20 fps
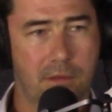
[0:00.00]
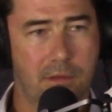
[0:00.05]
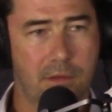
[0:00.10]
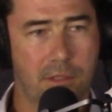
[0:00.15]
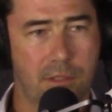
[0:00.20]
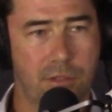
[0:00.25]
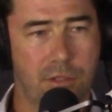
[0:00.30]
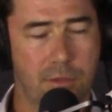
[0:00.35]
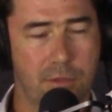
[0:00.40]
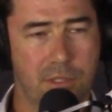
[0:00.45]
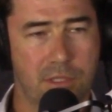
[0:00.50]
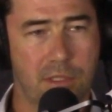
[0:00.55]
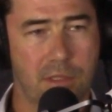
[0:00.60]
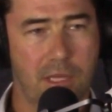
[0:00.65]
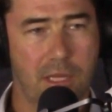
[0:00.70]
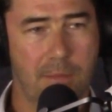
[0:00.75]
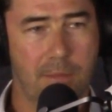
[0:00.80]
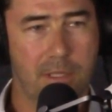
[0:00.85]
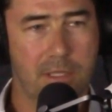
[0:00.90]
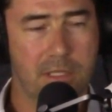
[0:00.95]
the troops do
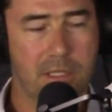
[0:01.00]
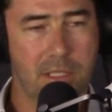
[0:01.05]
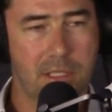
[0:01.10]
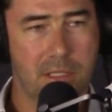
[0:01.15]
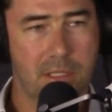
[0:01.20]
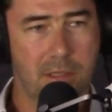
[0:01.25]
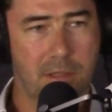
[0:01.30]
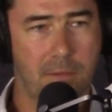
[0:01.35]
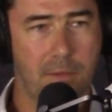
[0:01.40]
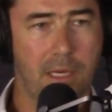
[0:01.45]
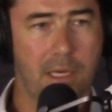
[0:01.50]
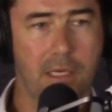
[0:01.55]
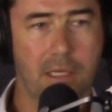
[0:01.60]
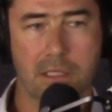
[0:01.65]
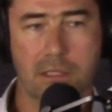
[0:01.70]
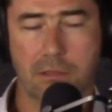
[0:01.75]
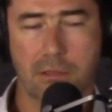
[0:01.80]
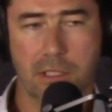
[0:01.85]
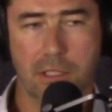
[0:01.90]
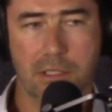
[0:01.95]
their business and the way
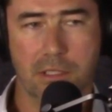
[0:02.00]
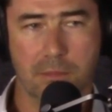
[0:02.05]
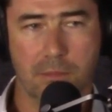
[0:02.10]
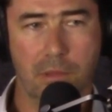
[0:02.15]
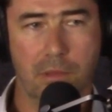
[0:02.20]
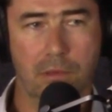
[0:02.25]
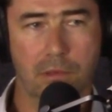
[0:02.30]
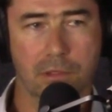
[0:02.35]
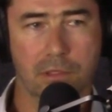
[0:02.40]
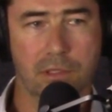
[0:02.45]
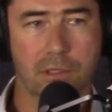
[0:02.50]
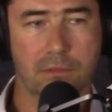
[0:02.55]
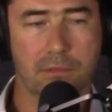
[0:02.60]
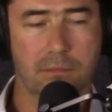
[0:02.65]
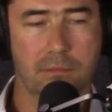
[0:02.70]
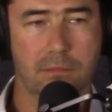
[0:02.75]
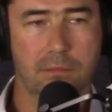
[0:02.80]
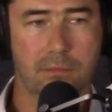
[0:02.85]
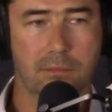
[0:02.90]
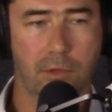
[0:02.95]
industry supports
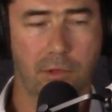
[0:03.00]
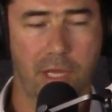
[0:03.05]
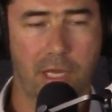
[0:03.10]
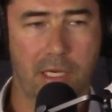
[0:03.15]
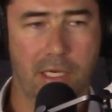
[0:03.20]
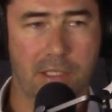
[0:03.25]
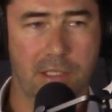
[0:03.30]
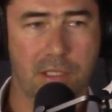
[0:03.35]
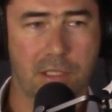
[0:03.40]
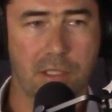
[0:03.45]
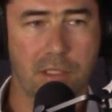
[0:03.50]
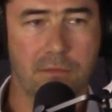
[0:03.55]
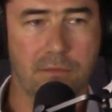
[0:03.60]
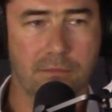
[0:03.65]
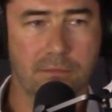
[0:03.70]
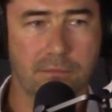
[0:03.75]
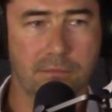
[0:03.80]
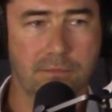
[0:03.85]
what they need to do.